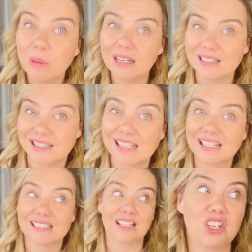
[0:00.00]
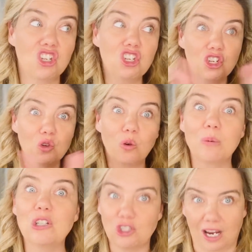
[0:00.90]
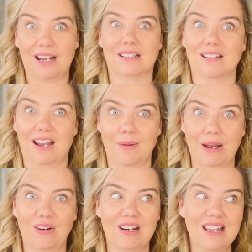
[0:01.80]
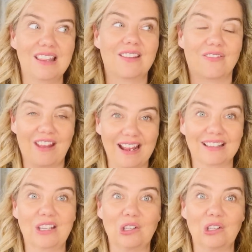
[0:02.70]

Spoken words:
biggest things that you will be shocked about, the fact that